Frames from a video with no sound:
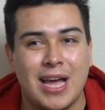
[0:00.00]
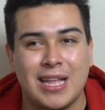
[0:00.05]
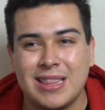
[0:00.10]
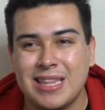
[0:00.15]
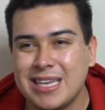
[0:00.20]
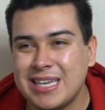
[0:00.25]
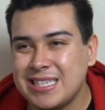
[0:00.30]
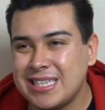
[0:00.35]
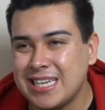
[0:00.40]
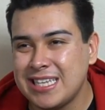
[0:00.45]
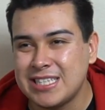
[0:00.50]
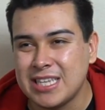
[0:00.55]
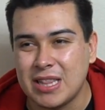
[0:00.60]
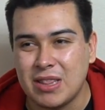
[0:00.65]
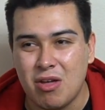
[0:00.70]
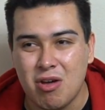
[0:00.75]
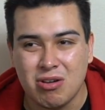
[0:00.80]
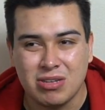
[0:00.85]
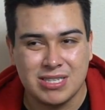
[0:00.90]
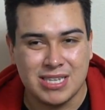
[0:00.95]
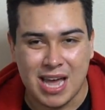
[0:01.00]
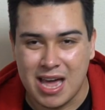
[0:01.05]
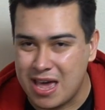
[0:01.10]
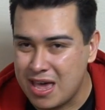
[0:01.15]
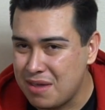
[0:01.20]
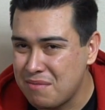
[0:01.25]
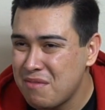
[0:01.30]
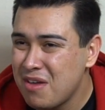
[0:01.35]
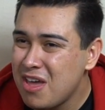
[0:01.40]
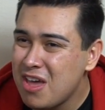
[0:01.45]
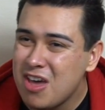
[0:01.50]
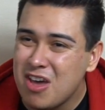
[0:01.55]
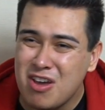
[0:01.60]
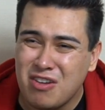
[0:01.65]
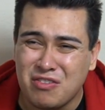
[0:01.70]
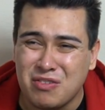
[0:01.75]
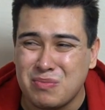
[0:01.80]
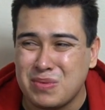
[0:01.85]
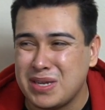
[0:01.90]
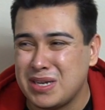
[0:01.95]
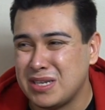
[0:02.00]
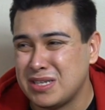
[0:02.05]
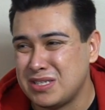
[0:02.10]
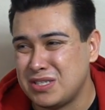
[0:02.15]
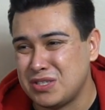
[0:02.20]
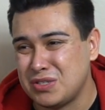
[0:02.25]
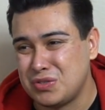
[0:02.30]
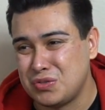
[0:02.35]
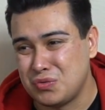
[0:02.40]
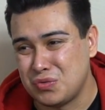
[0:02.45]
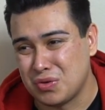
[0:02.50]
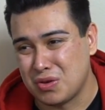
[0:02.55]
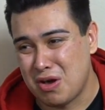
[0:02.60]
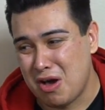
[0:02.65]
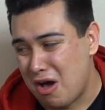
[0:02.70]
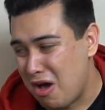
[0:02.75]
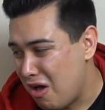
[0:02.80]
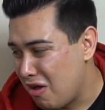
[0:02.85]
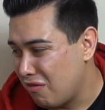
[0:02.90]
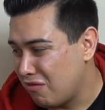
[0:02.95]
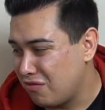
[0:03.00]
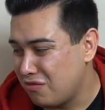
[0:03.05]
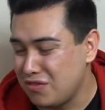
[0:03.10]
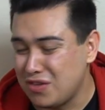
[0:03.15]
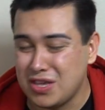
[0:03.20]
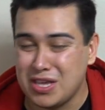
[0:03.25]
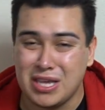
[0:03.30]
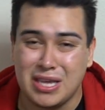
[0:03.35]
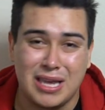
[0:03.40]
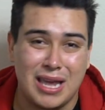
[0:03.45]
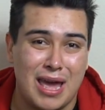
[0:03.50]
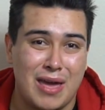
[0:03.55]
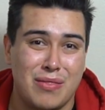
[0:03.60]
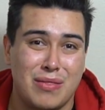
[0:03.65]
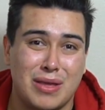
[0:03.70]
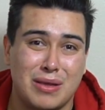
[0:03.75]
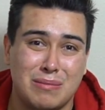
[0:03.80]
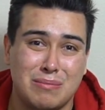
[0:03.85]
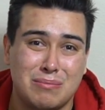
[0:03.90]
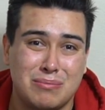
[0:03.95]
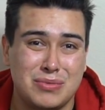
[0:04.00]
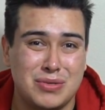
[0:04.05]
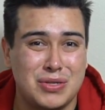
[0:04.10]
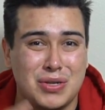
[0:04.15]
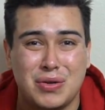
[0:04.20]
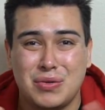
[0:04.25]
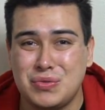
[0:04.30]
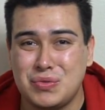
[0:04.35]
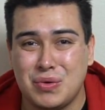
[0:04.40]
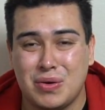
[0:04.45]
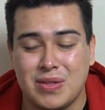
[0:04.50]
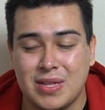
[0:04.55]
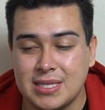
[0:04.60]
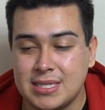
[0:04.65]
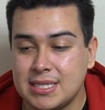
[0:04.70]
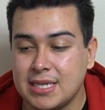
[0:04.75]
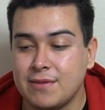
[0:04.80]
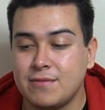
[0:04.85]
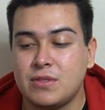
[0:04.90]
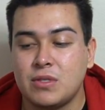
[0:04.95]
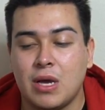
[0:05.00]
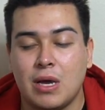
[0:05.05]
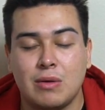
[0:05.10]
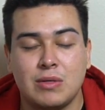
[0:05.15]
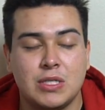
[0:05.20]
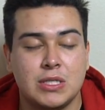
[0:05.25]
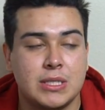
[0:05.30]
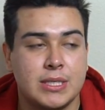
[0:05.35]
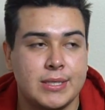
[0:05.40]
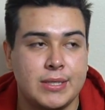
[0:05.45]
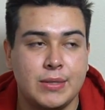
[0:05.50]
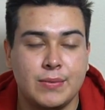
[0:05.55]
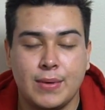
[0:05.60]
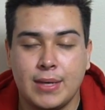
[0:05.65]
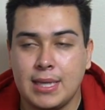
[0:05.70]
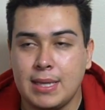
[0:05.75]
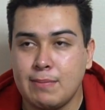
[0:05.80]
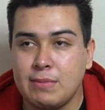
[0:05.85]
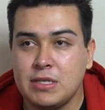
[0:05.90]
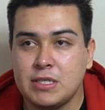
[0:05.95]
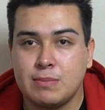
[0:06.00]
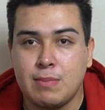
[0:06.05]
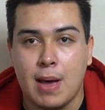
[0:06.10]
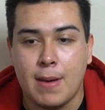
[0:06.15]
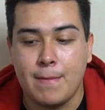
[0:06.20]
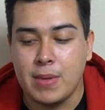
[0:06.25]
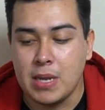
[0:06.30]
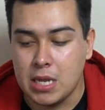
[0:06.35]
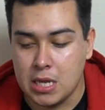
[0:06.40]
I think it takes a long time for me to just do the coffee and then, you know, do all that stuff. So I was just like, you know what, let me just pop it